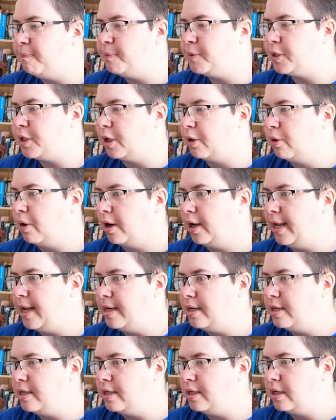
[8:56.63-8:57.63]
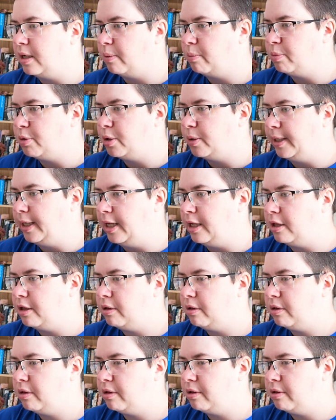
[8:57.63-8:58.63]
So I ended up doing
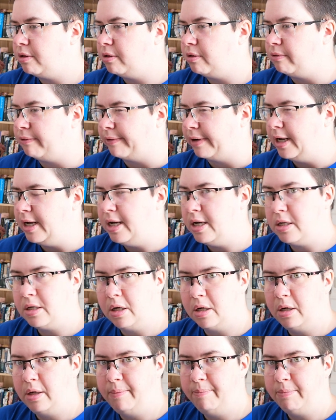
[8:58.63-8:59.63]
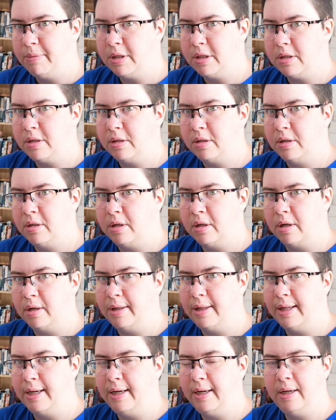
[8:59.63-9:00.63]
it 3 times, I
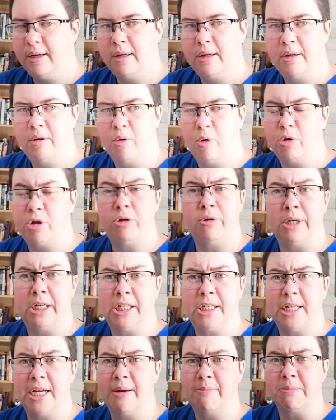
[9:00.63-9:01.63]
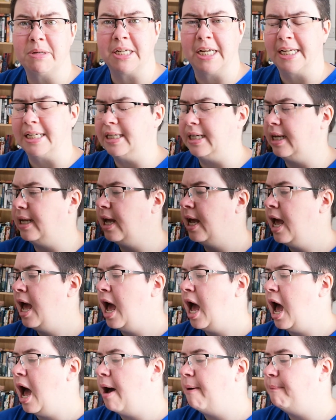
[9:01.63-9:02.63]
think, or 3 attempts at it,
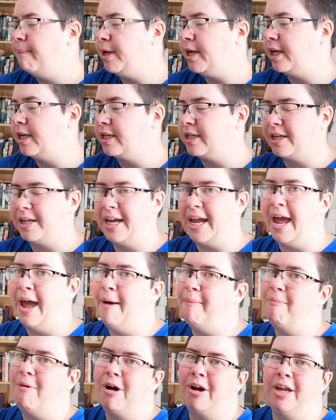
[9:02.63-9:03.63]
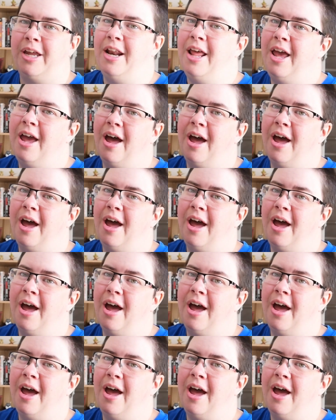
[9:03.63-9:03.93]
because I kept mucking